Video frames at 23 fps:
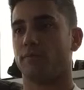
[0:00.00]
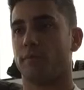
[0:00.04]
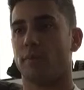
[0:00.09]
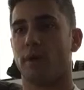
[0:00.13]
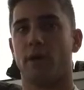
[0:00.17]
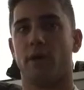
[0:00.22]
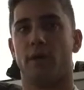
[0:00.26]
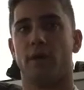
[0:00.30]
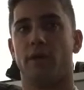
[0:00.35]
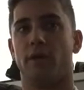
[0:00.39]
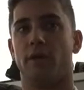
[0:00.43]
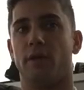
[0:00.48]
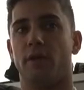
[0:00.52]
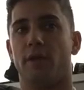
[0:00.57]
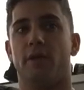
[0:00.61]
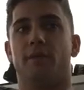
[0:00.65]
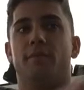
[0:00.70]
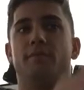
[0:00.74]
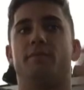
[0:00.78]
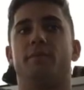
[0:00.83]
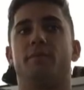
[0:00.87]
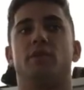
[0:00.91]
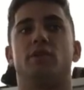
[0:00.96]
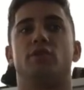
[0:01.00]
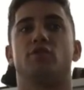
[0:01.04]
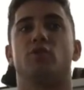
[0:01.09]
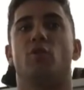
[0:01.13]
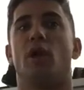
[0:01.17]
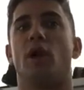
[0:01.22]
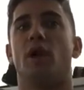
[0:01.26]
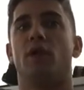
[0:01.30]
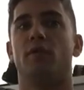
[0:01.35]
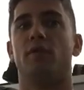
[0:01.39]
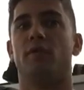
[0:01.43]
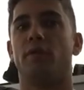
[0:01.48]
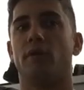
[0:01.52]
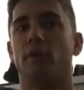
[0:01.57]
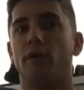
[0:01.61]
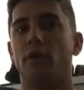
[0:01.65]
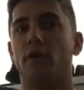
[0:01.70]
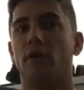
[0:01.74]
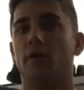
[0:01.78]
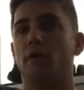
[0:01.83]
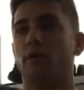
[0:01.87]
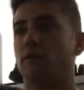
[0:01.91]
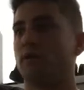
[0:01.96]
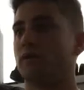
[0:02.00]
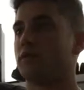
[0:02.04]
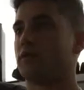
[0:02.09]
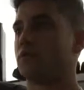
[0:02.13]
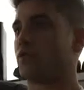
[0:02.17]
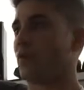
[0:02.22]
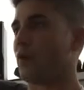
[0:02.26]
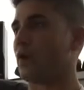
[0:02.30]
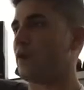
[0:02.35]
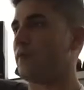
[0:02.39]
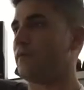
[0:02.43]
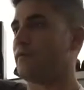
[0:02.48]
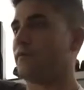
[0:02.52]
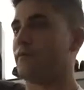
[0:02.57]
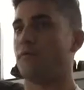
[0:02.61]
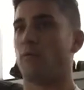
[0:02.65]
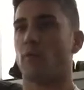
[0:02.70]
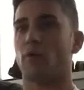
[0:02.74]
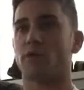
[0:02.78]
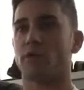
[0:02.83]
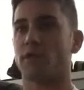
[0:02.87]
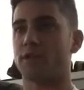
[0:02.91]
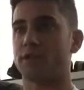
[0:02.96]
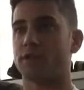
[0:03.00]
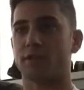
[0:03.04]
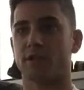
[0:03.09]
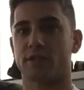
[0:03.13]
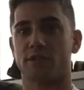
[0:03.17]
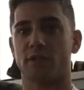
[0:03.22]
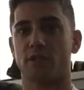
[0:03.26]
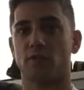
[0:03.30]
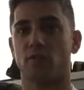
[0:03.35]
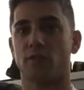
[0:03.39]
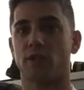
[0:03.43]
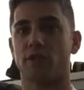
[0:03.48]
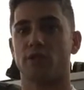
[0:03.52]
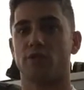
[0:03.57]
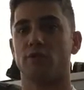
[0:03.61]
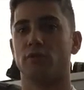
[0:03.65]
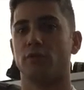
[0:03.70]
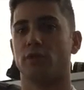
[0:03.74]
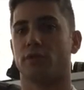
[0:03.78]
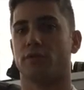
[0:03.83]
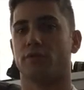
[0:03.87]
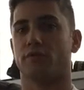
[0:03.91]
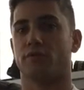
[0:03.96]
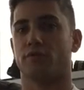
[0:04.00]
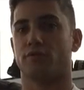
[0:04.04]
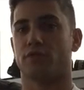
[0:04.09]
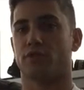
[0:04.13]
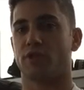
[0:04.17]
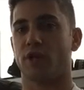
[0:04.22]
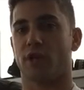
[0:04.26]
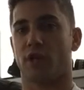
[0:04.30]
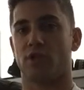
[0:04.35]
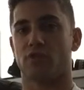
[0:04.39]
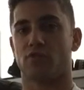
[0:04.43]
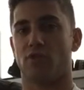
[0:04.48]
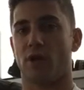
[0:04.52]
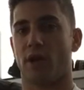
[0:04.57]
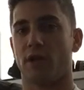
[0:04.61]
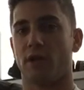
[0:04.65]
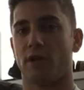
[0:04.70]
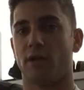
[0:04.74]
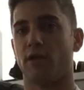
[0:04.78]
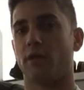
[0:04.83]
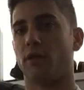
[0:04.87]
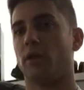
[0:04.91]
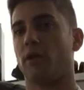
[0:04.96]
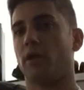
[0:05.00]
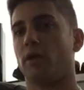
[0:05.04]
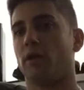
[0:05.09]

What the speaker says: and in 12, 14, 16 weeks you look sick, shredded,